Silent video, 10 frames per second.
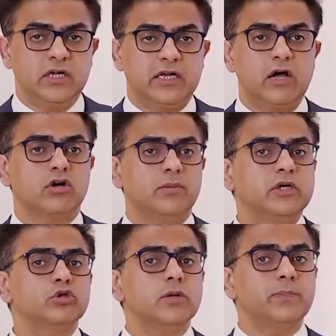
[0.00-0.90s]
Now
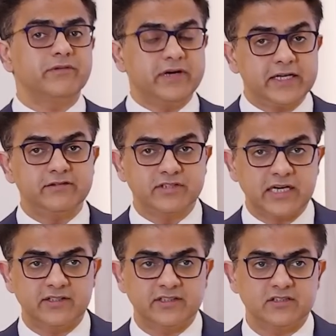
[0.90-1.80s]
coming to the preventive
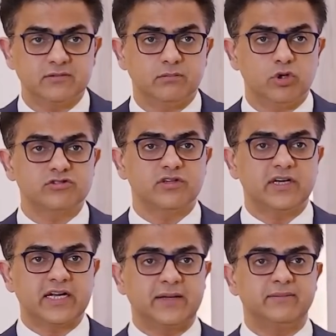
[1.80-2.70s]
strategies, most of
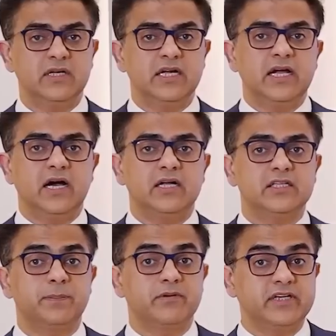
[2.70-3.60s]
the time
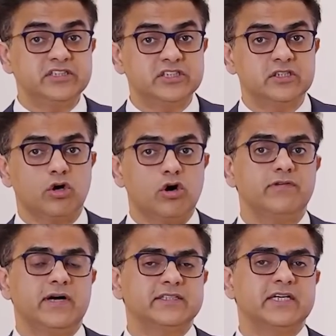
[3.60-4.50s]
the prevention
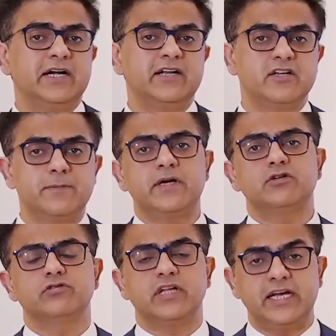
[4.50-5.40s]
of arthritis
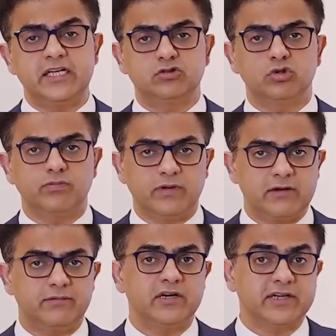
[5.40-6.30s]
depends on the age group
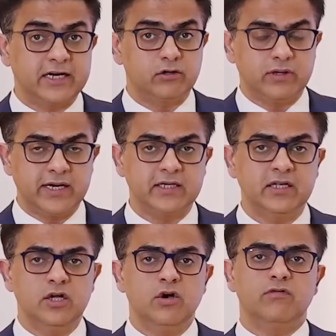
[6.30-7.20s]
where we are trying to act.
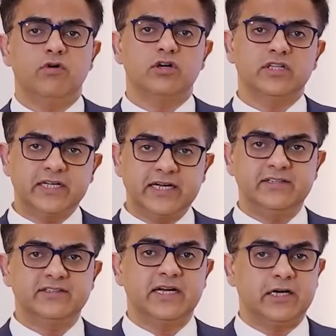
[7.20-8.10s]
For the
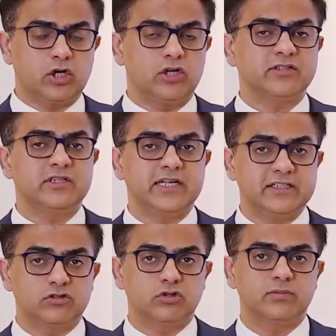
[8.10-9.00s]
kids and adolescent
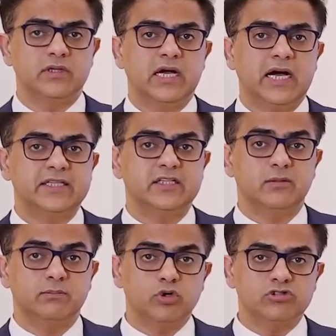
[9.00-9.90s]
age group, I think
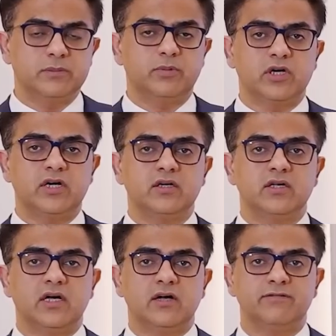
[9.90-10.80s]
the most important
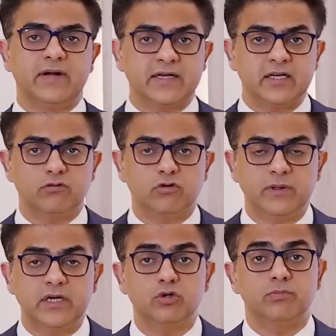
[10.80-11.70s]
factor would
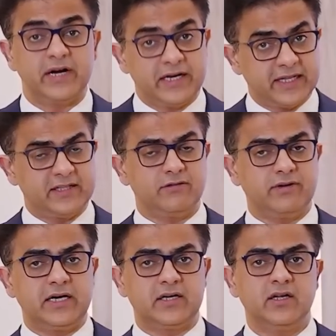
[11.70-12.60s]
be to maintain the
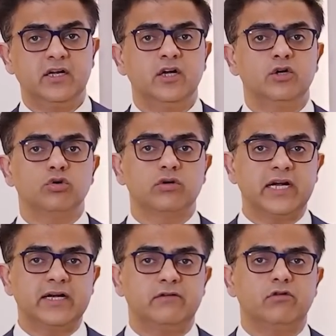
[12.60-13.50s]
weight, to
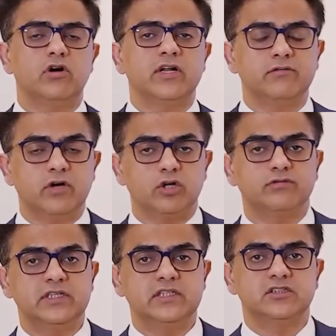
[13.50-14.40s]
get involved in one
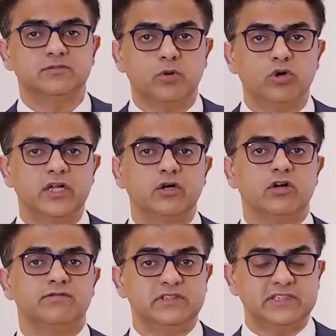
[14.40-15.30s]
of the sporting
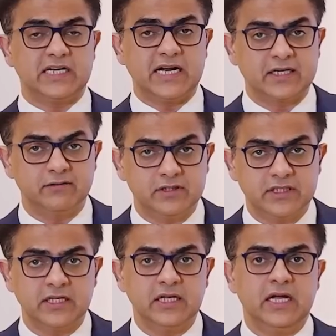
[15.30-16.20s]
or a physical
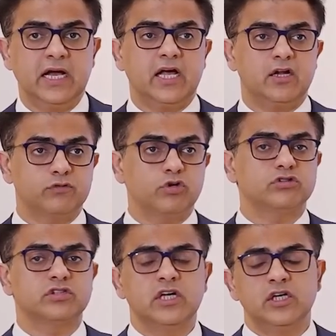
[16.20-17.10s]
activity, and of
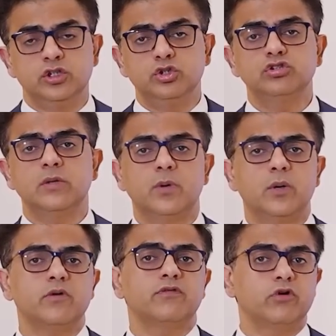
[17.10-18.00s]
course use a
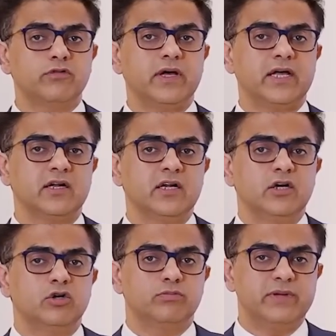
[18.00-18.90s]
proper footwear
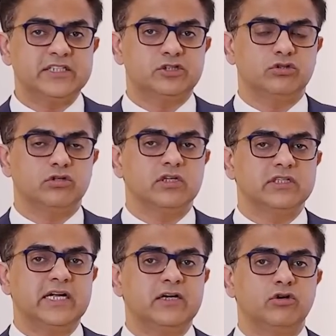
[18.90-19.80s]
to make sure
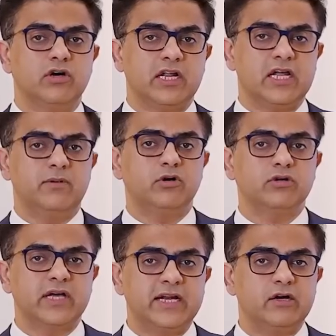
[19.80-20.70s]
that you are able to
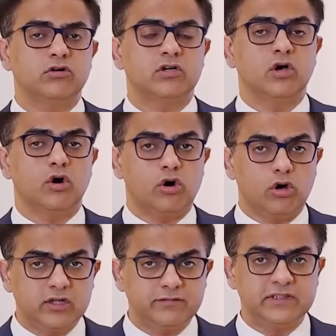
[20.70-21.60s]
carry out
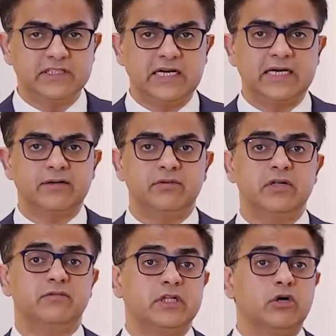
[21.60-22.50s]
all the physical
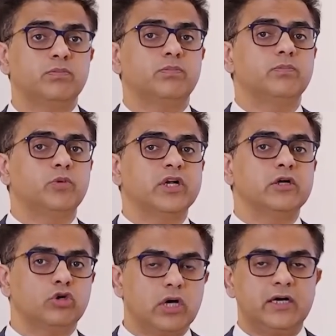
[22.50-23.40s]
activity without
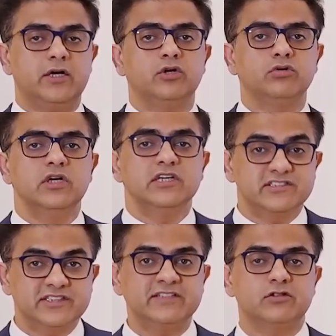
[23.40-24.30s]
putting undue
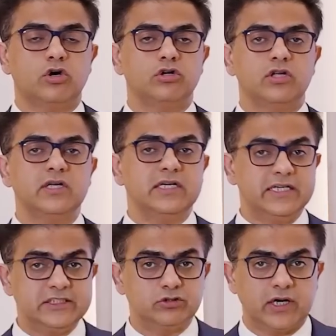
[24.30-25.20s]
stress on the
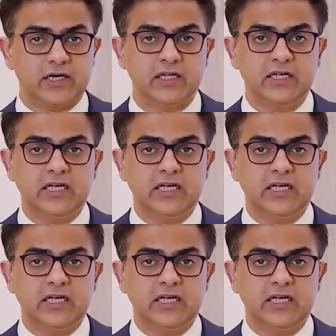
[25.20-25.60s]
knee joint.